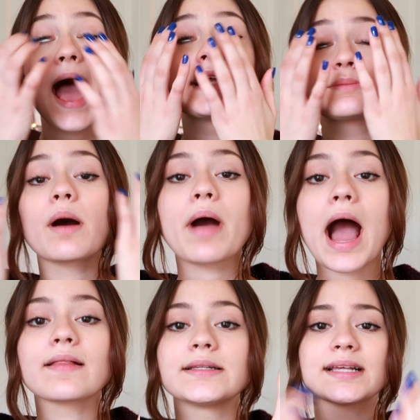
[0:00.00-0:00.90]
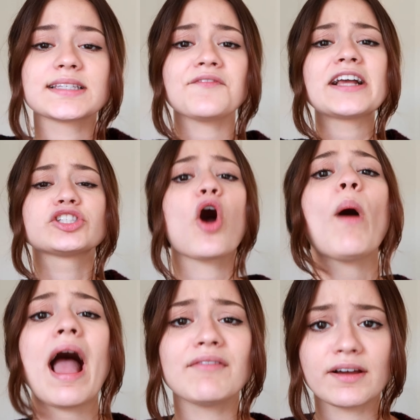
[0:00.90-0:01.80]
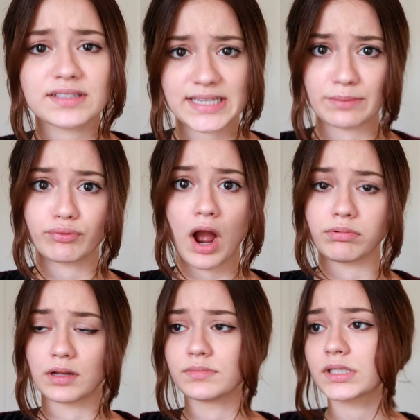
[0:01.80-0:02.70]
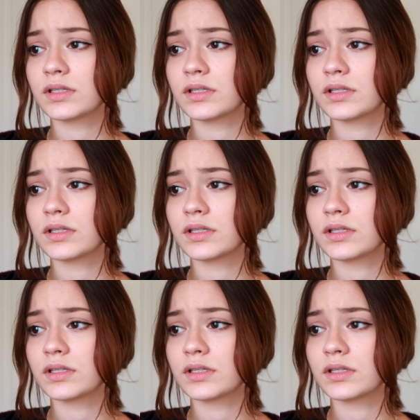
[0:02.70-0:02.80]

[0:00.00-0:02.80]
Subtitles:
Eczema on my eyelids, as if I don't have enough skin problems.